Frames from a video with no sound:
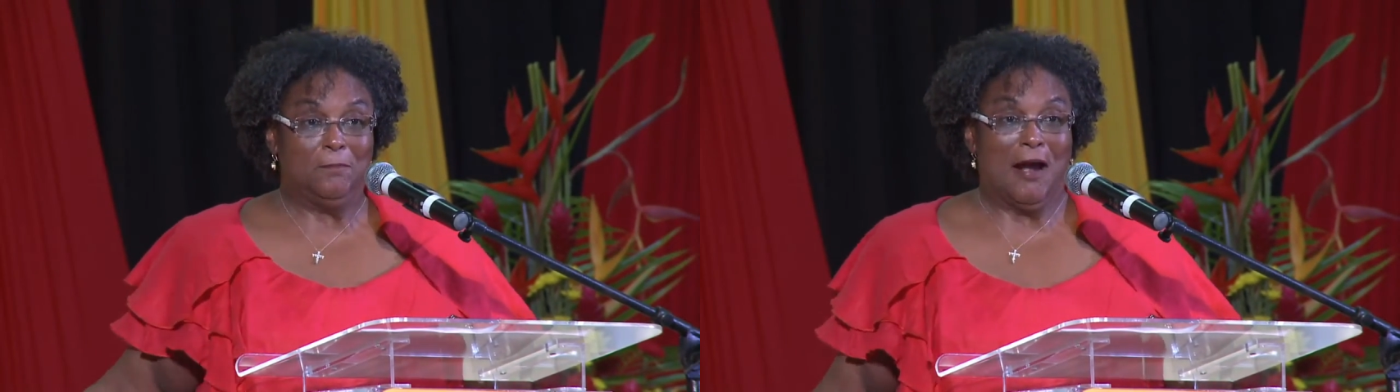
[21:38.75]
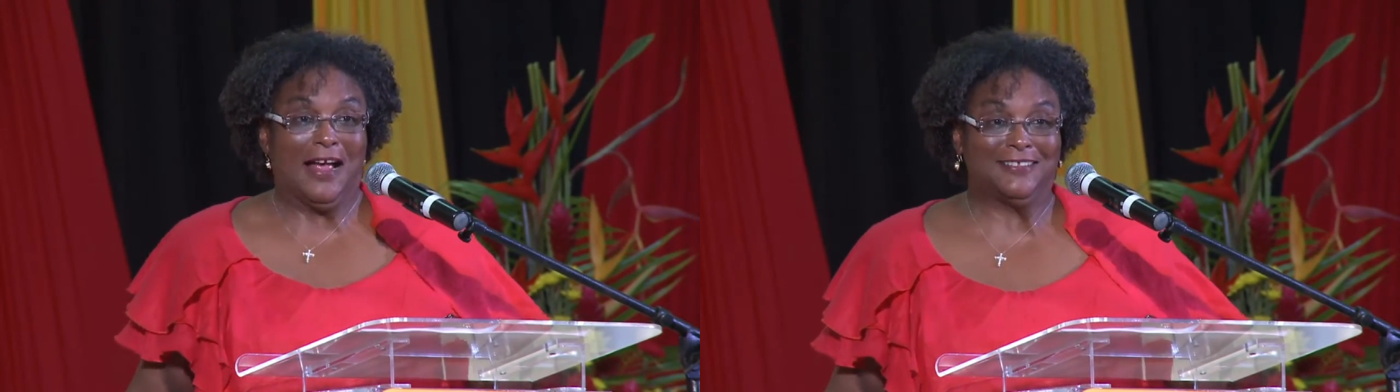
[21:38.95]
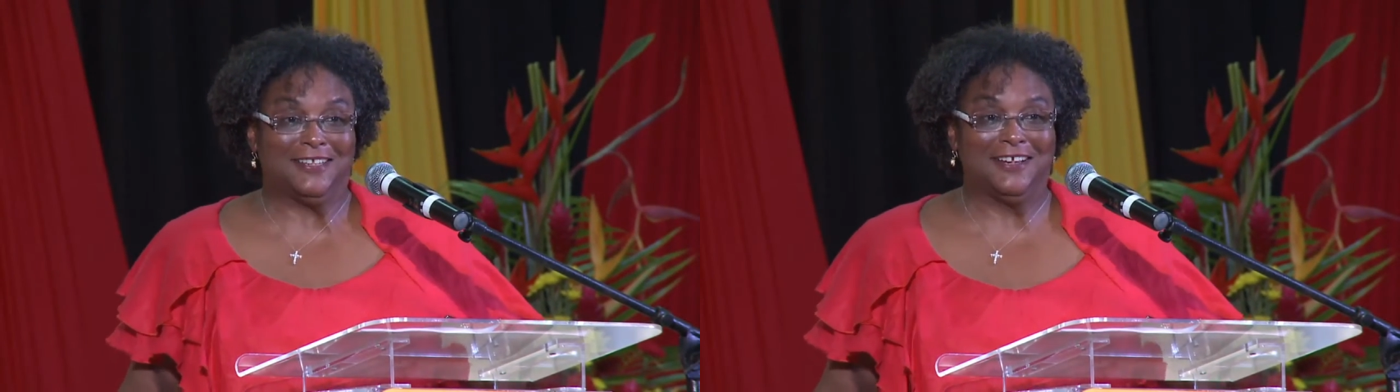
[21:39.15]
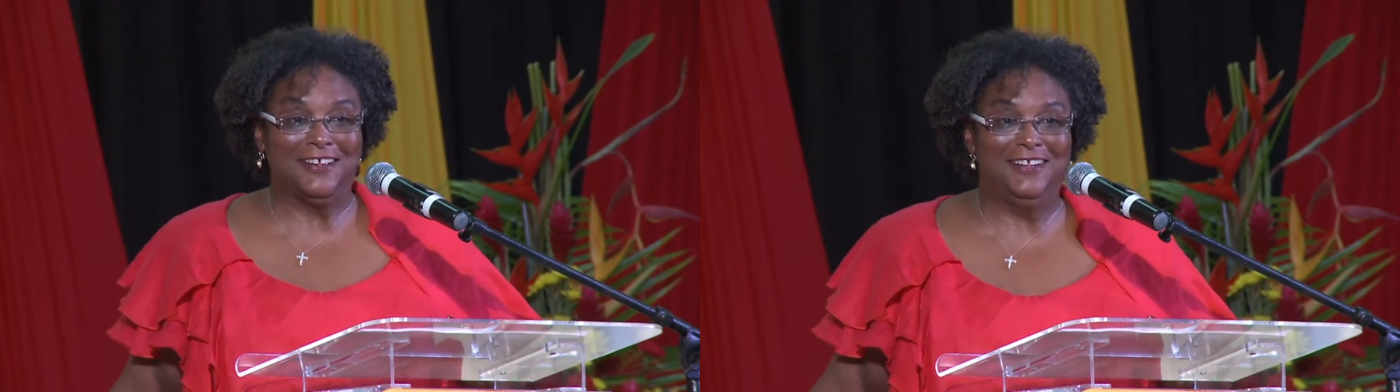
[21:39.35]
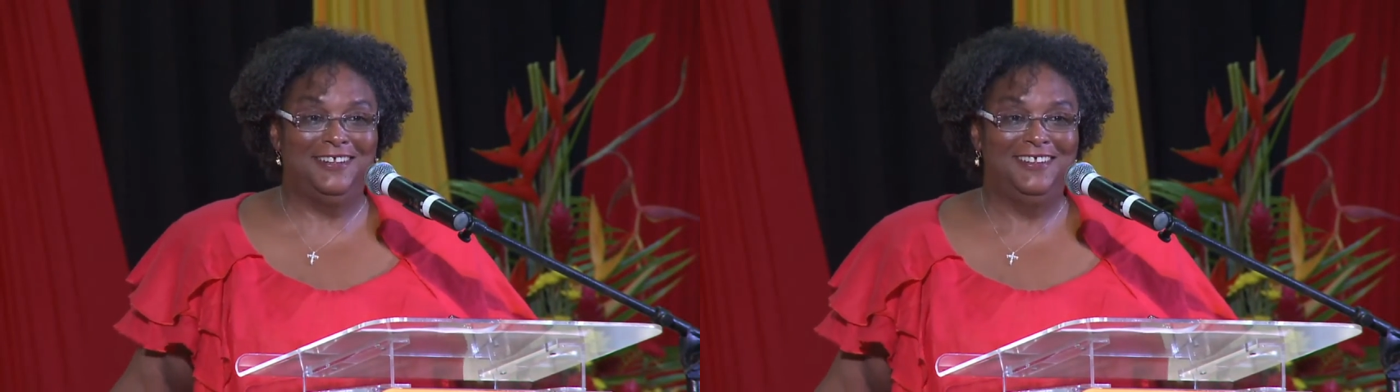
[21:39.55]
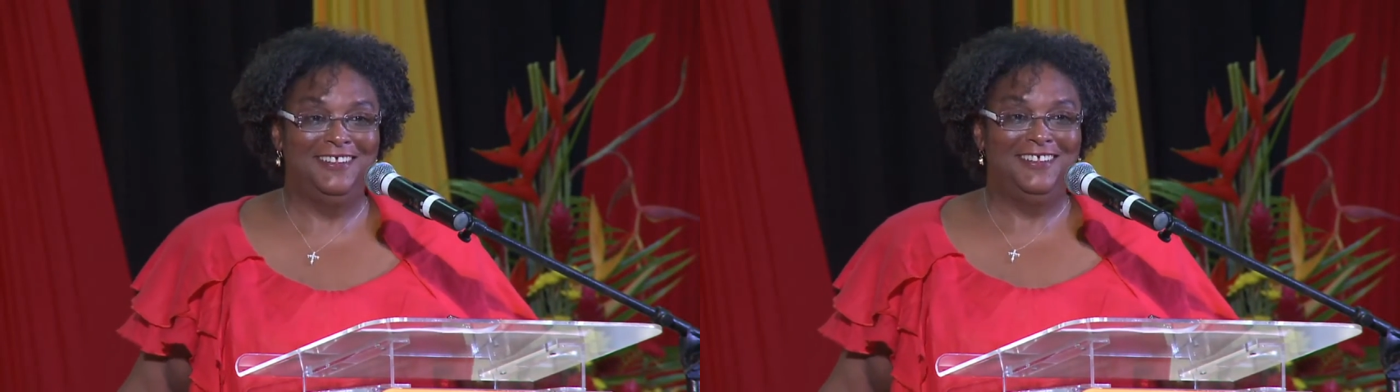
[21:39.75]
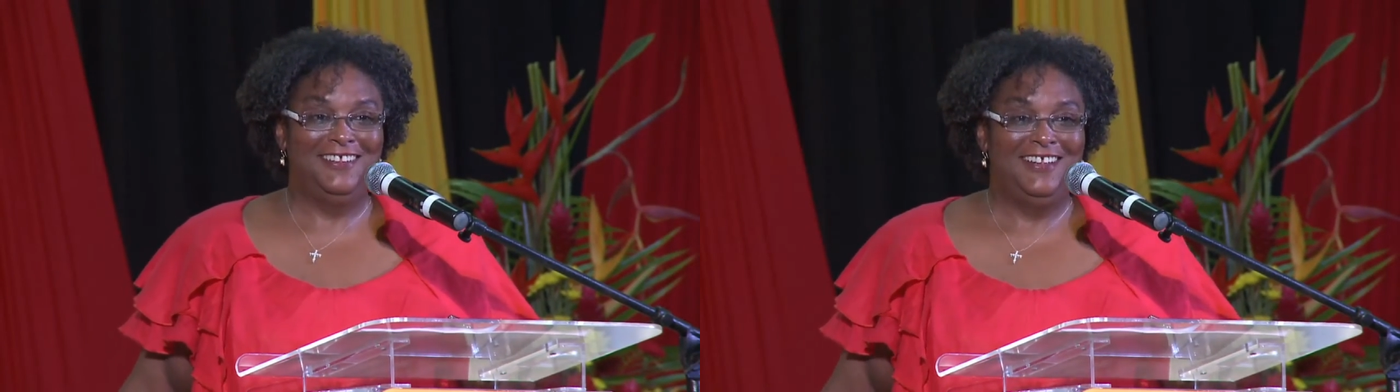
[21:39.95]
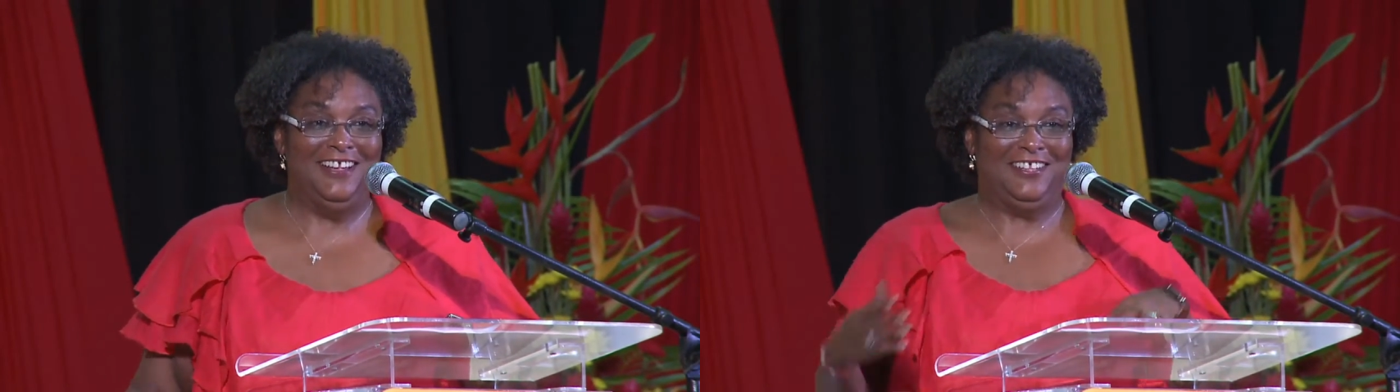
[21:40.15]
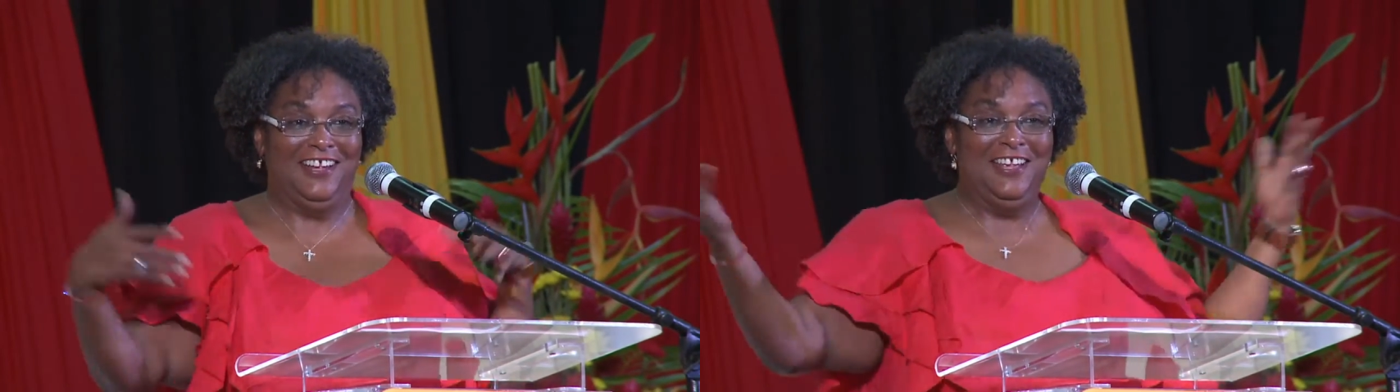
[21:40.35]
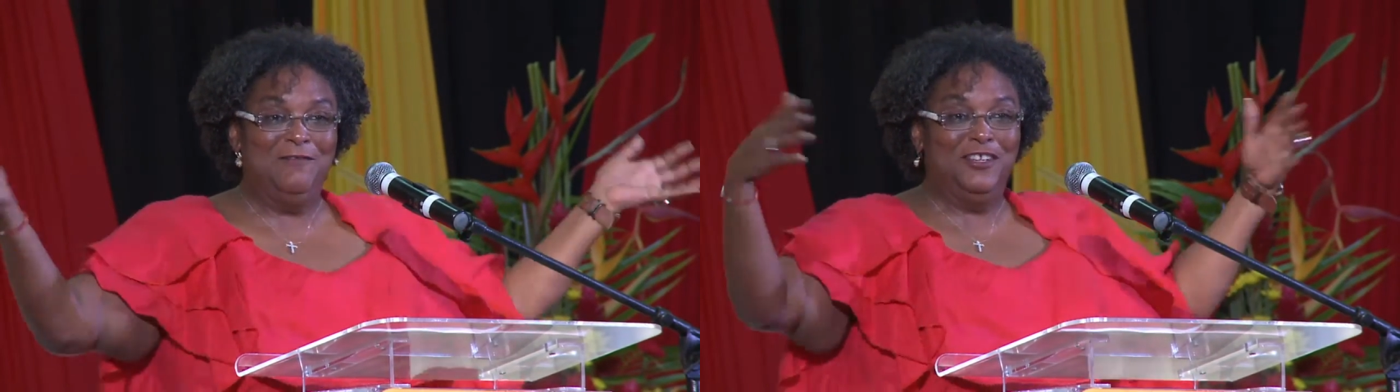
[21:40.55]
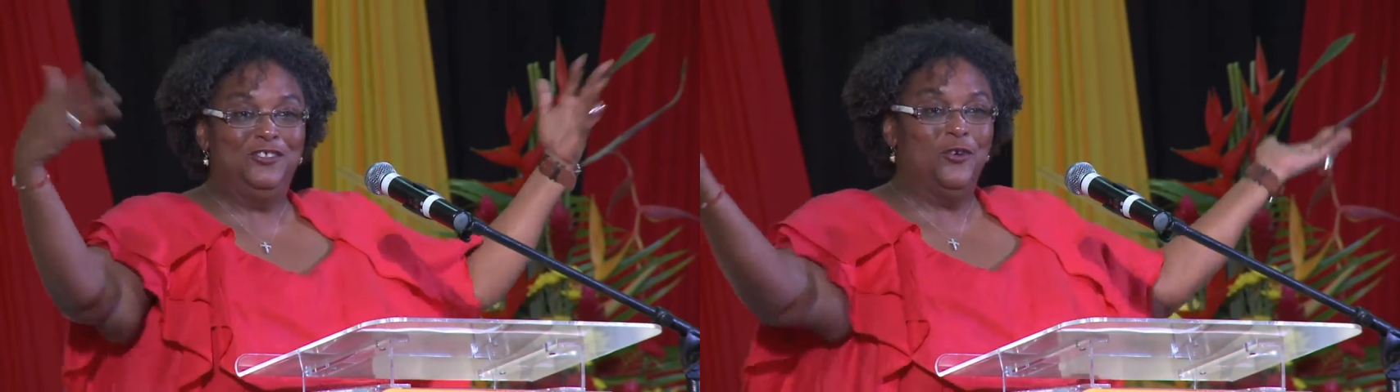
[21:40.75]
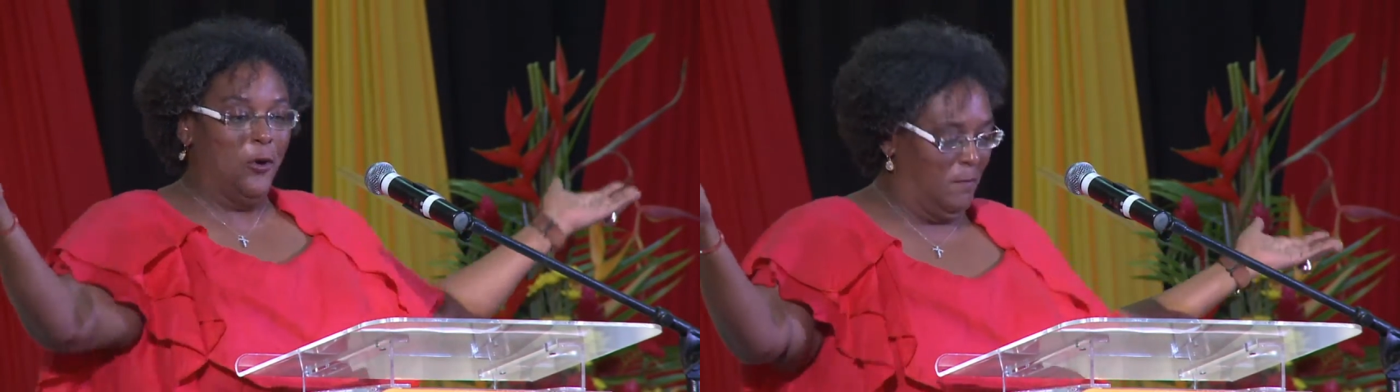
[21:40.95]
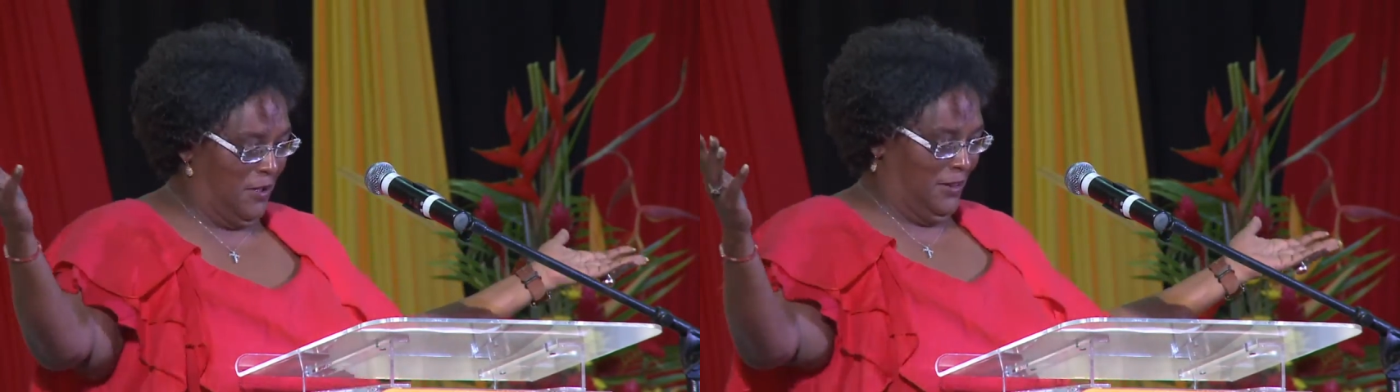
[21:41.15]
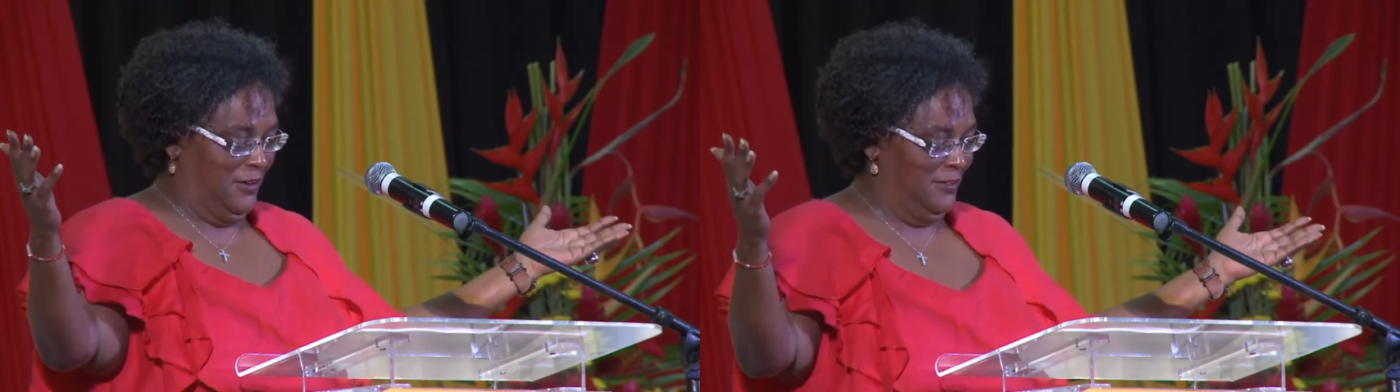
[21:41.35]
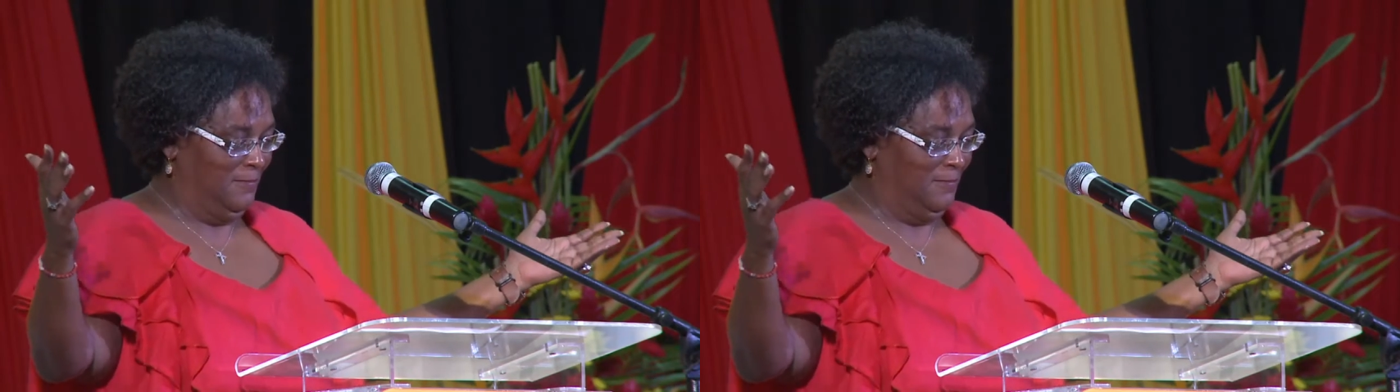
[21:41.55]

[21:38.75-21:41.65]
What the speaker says: practical? Is it even doable?